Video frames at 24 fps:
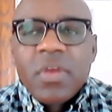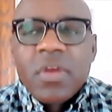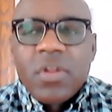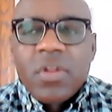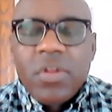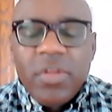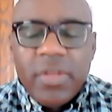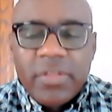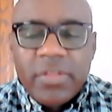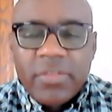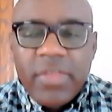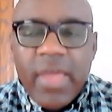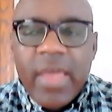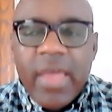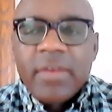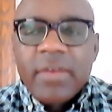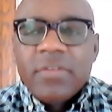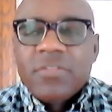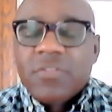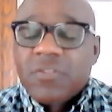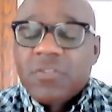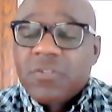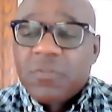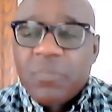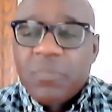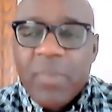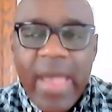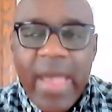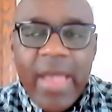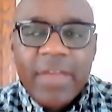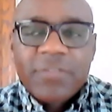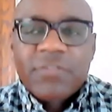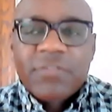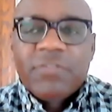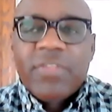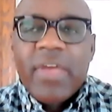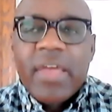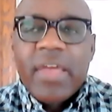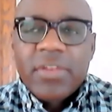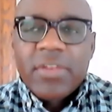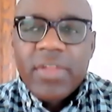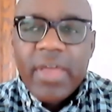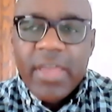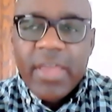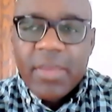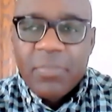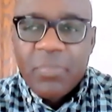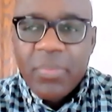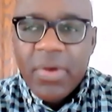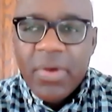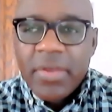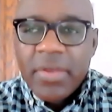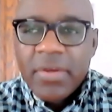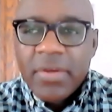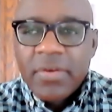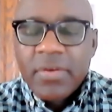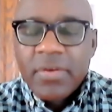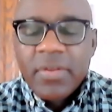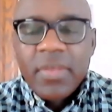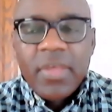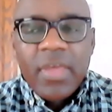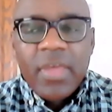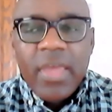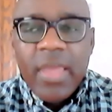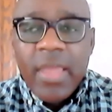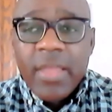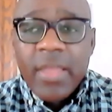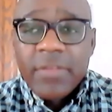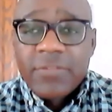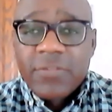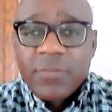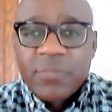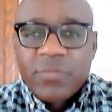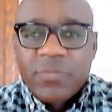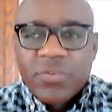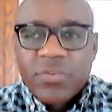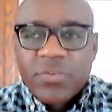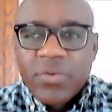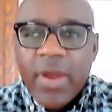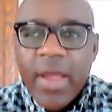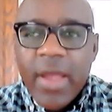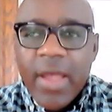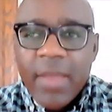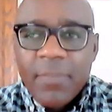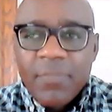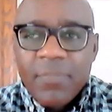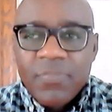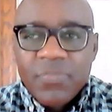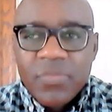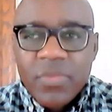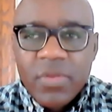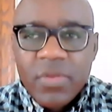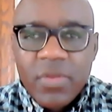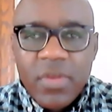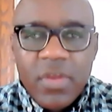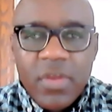click that, smash that like button and subscribe.